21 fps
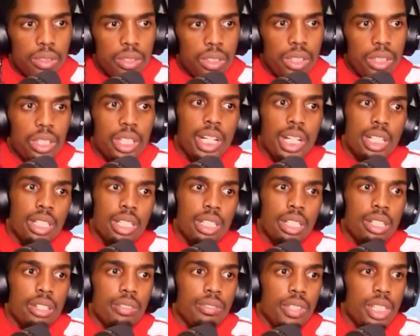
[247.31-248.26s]
You're not good
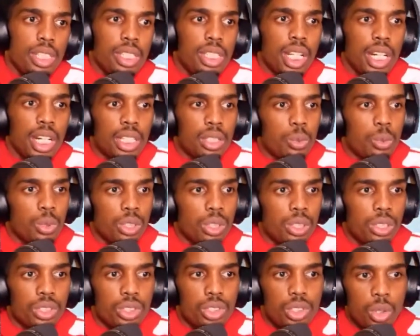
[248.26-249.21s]
enough. These guys work
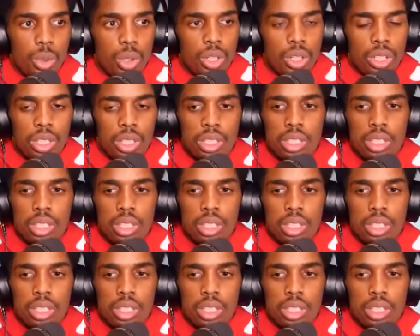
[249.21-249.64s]
so hard